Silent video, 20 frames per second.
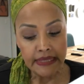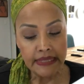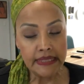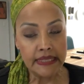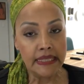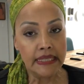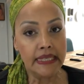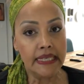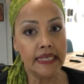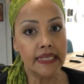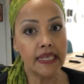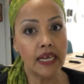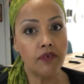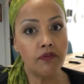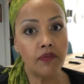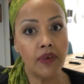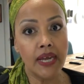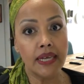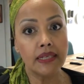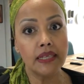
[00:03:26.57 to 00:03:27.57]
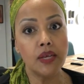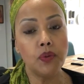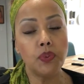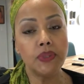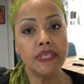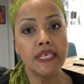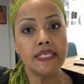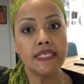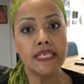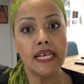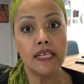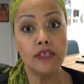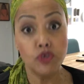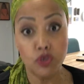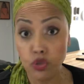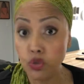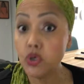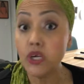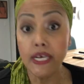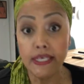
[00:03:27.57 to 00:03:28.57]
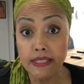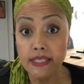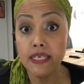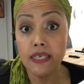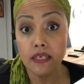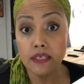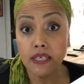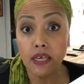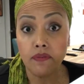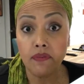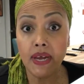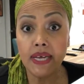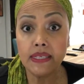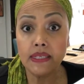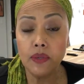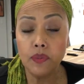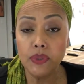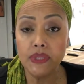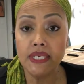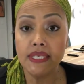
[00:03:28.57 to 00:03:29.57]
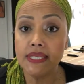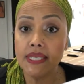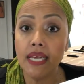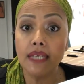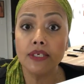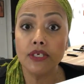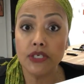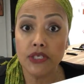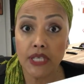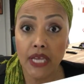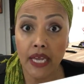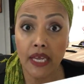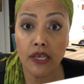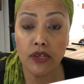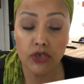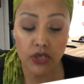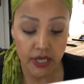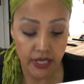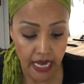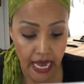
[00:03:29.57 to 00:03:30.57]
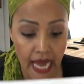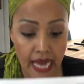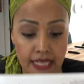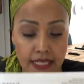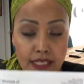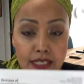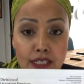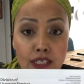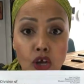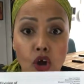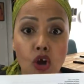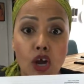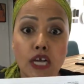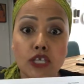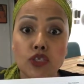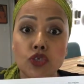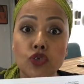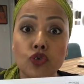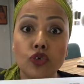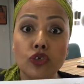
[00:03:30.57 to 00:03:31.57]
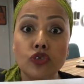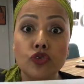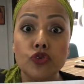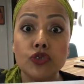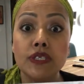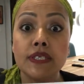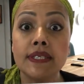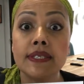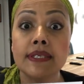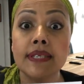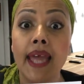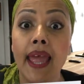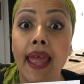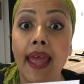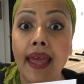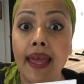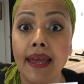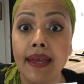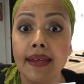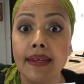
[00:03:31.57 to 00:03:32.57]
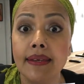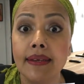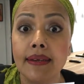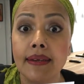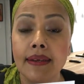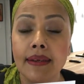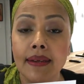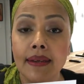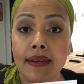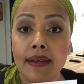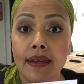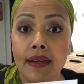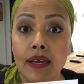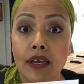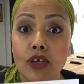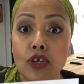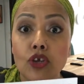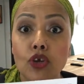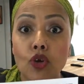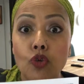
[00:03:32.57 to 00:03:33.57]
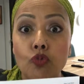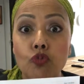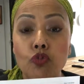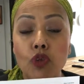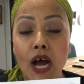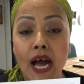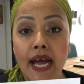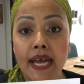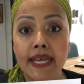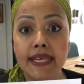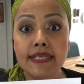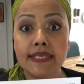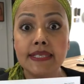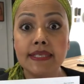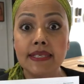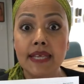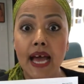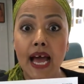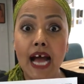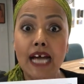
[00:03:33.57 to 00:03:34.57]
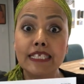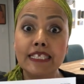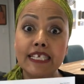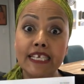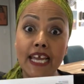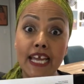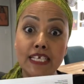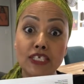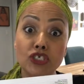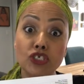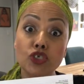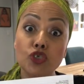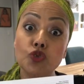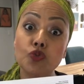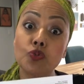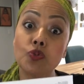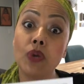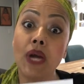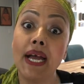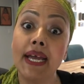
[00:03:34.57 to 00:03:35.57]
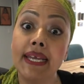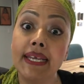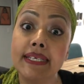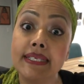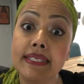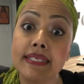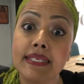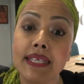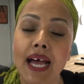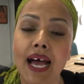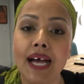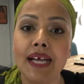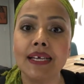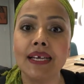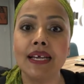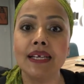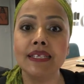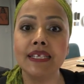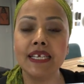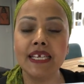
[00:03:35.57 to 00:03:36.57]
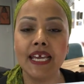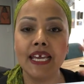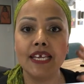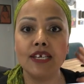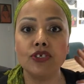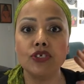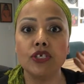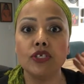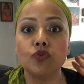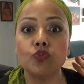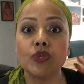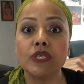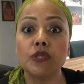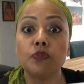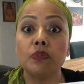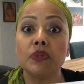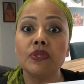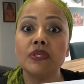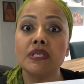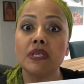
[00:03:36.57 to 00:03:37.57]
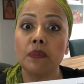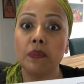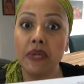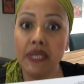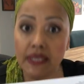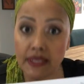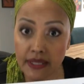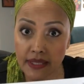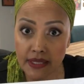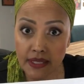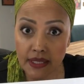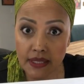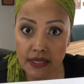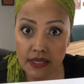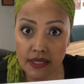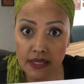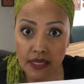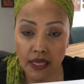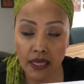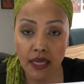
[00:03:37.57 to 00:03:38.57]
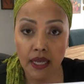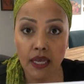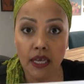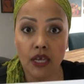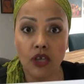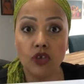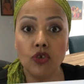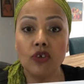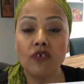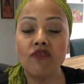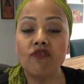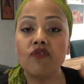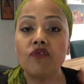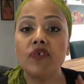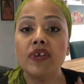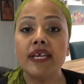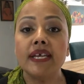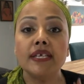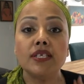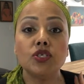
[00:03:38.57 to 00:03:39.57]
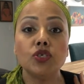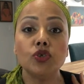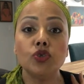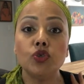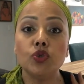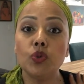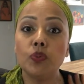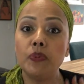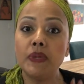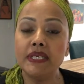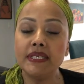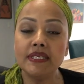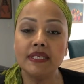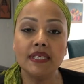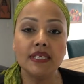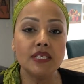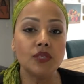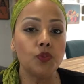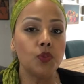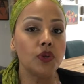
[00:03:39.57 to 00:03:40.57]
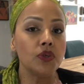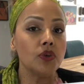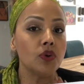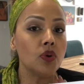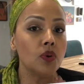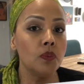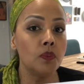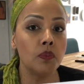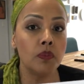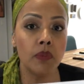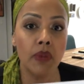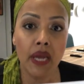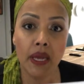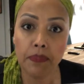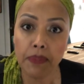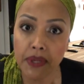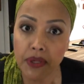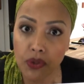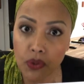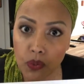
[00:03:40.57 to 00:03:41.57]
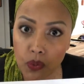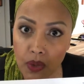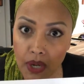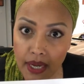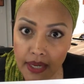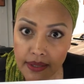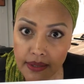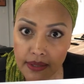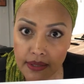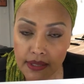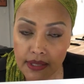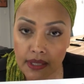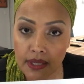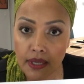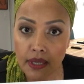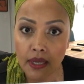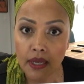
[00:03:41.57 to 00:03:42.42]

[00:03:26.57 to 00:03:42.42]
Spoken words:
Dealing directly with the seller, you can deal directly with the seller's agent as long as you understand your rights and the agent's rights and the agent's responsibilities. You're free to do business with whomever you want.